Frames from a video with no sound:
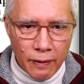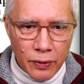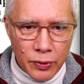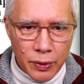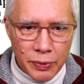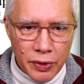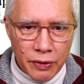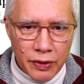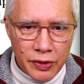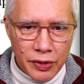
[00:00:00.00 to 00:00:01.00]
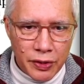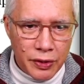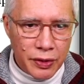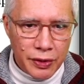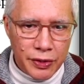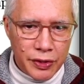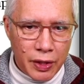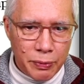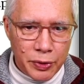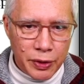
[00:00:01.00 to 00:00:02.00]
Trip service,
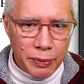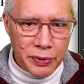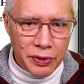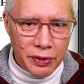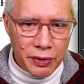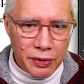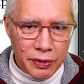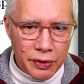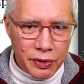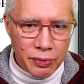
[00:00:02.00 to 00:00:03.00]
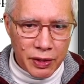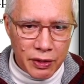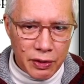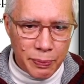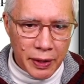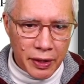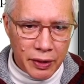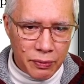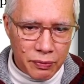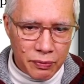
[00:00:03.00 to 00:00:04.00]
stub trips to Sweden and Japan.